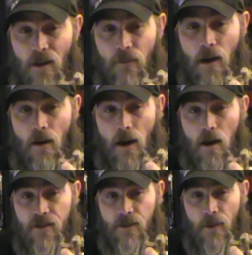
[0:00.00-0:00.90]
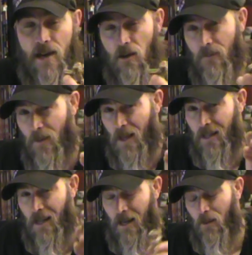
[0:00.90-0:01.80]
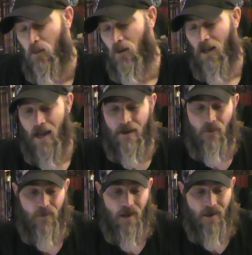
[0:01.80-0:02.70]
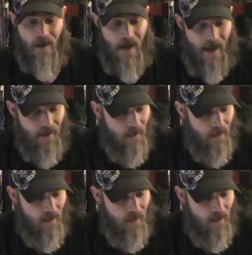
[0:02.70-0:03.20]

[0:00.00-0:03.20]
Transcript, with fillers: They're very awesome. And I don't even think they really had to have done that.